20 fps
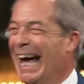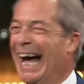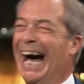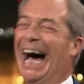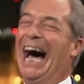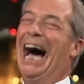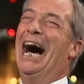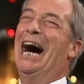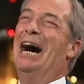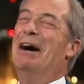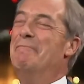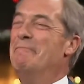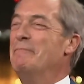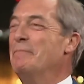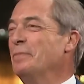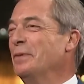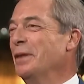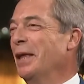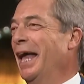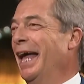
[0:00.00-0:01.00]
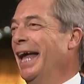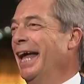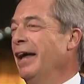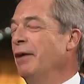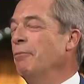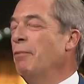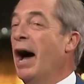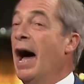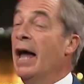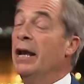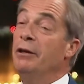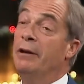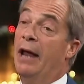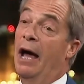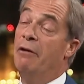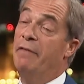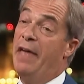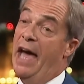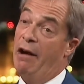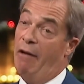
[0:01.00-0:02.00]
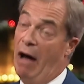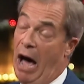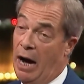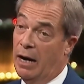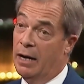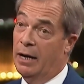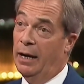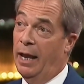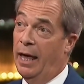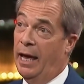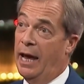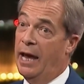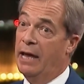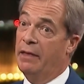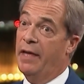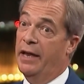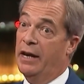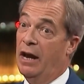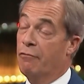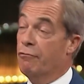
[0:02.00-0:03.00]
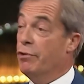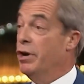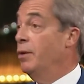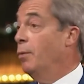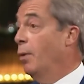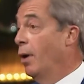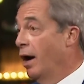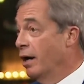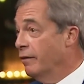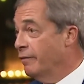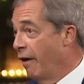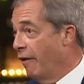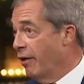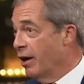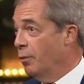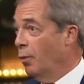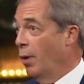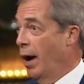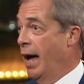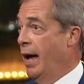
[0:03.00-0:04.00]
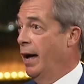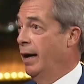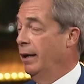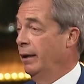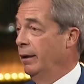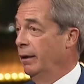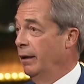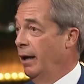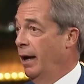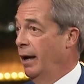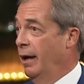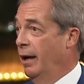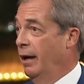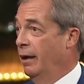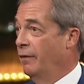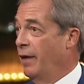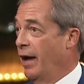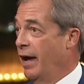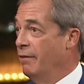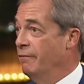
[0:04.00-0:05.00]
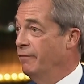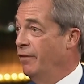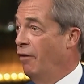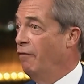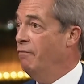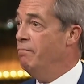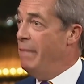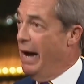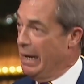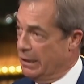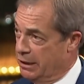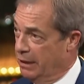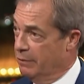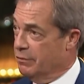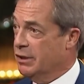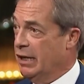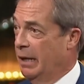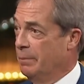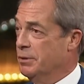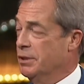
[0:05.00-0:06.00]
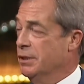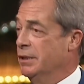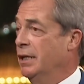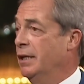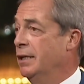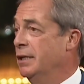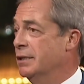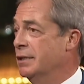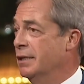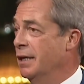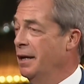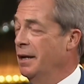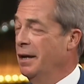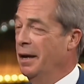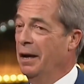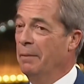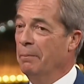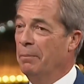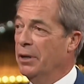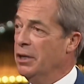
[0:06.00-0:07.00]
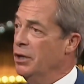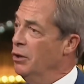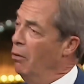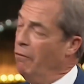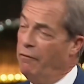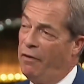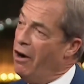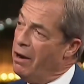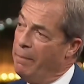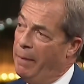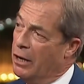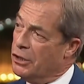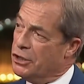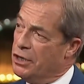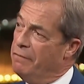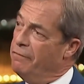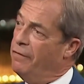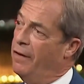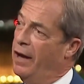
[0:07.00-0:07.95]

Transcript: You're to blame um, for everything, aren't you? Well, you know, they're ugly. They don't really work very well. Uh, they involve massive subsidies. But you're very much in well,